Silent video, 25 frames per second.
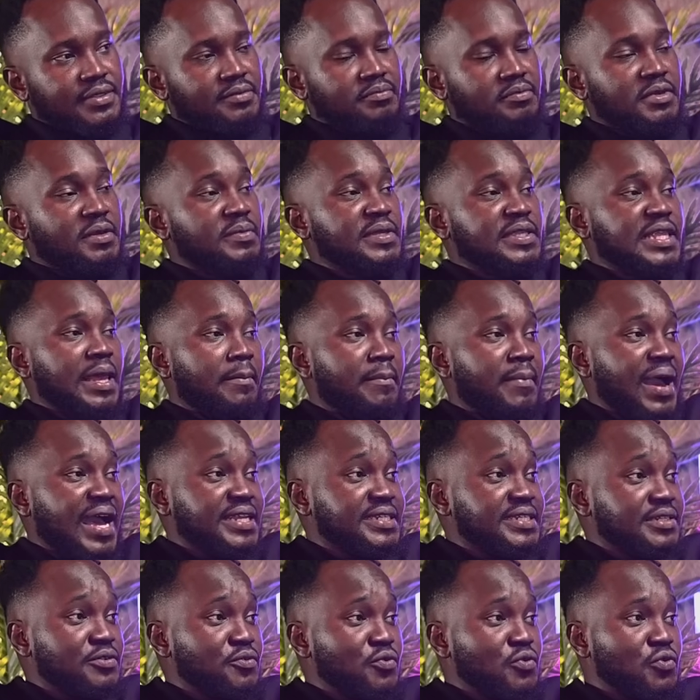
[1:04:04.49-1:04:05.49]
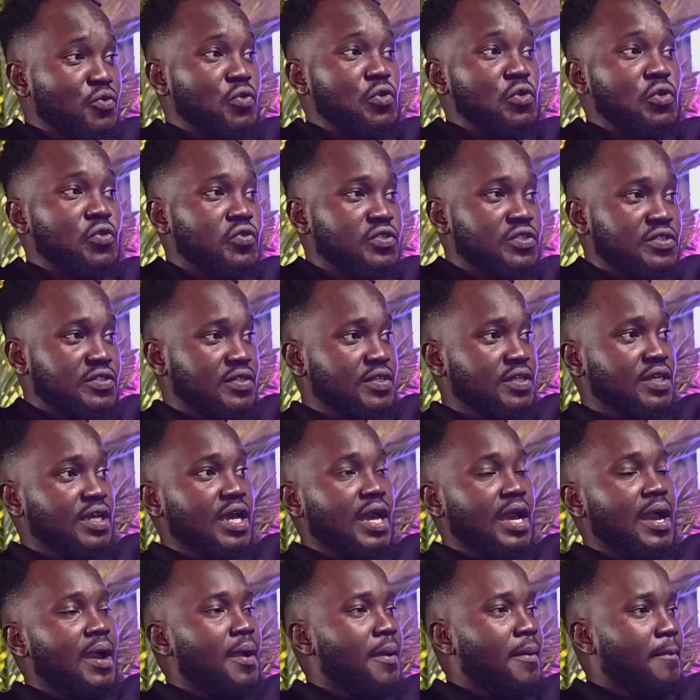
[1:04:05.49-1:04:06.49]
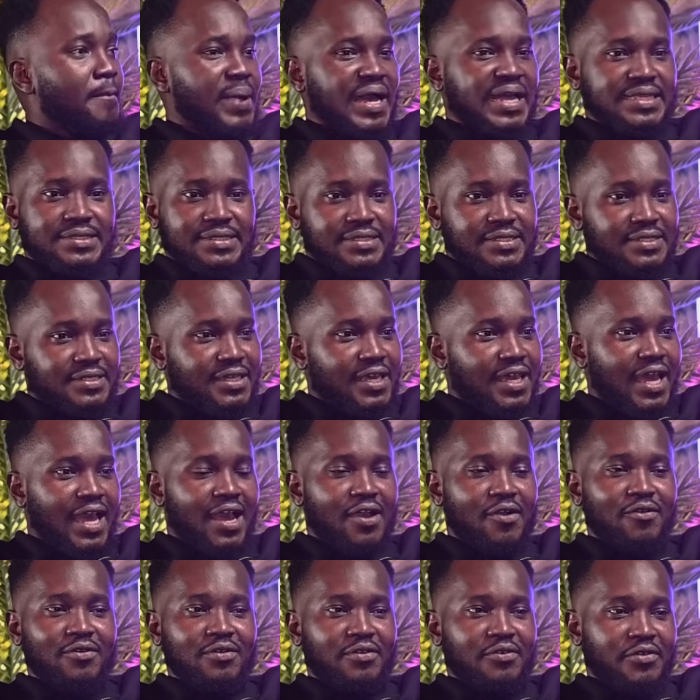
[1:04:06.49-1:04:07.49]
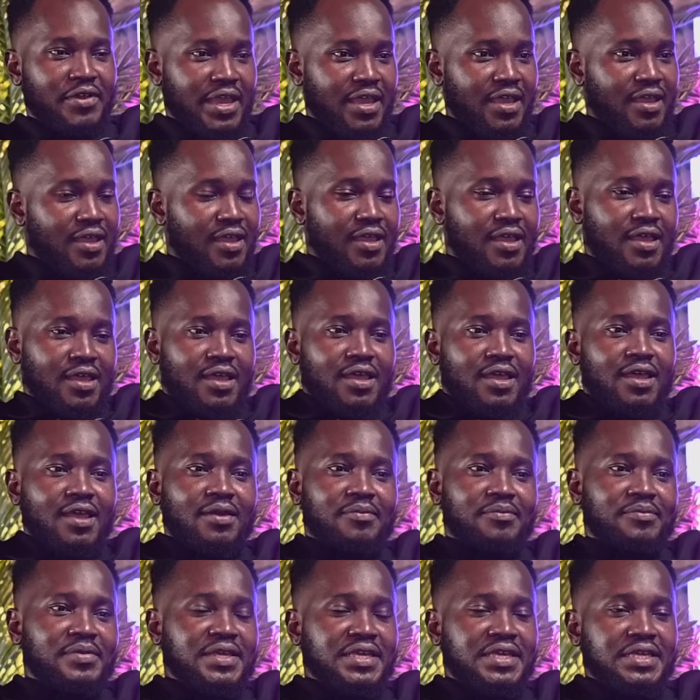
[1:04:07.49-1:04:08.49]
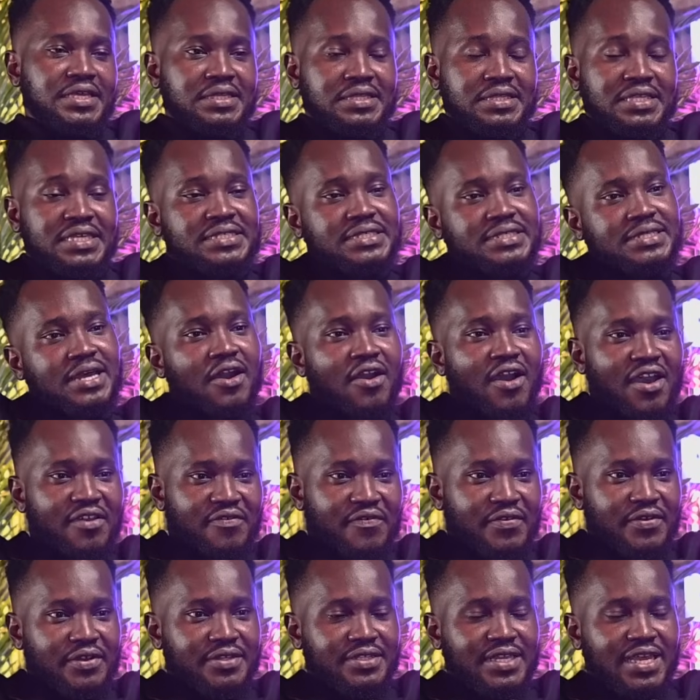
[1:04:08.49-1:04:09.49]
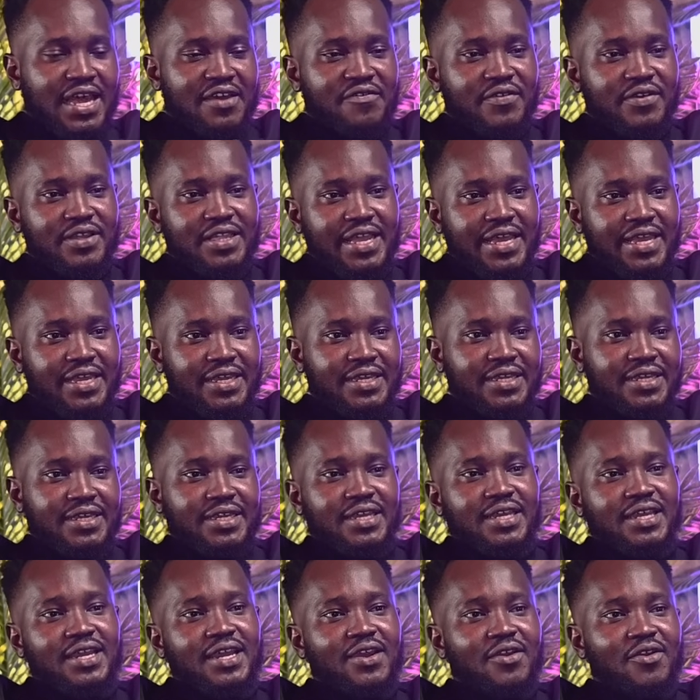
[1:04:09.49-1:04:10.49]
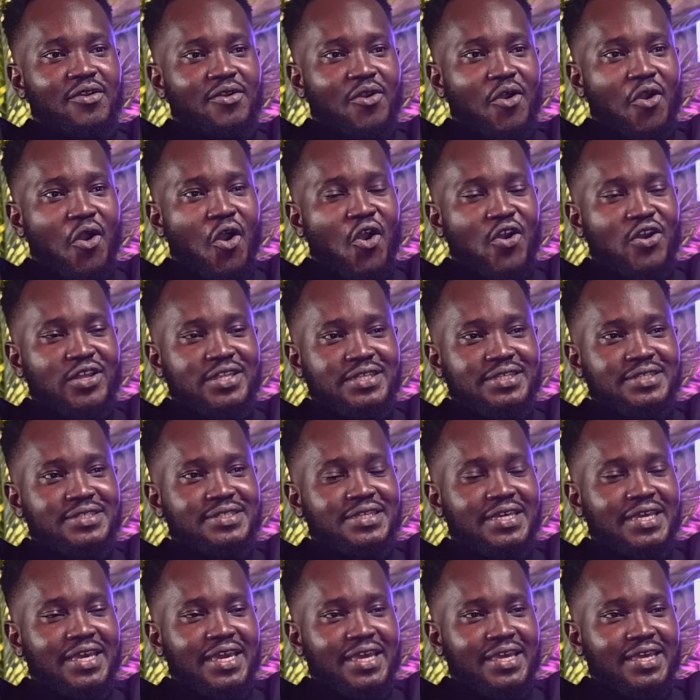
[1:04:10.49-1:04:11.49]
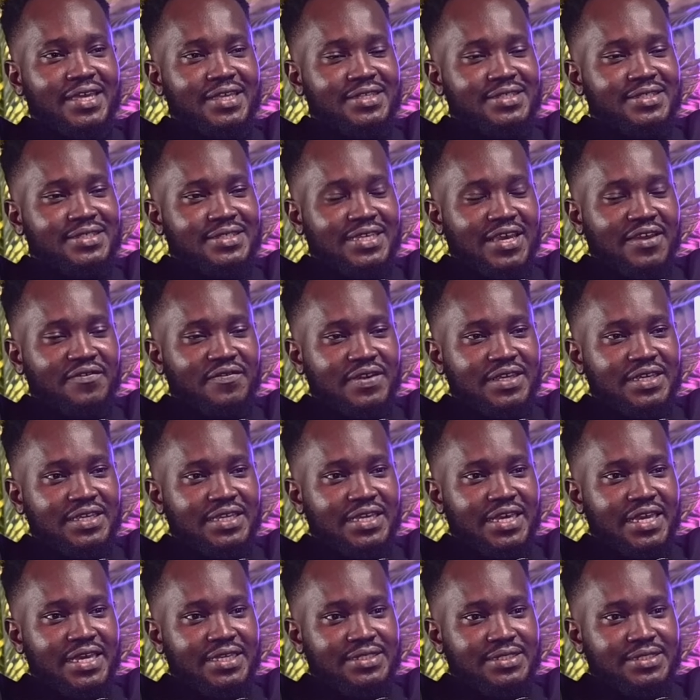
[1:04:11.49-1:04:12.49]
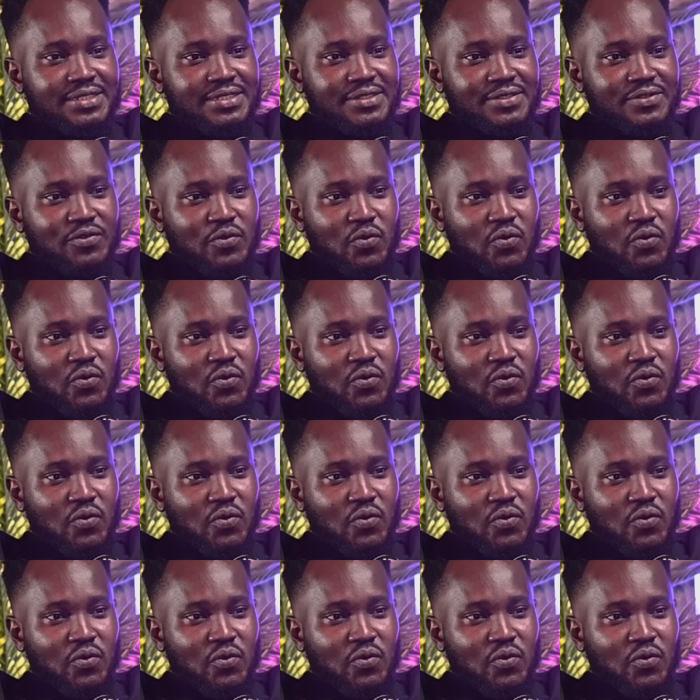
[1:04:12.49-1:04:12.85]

Maybe the margin would close. But me, this is how I felt. I felt like all these 7 years,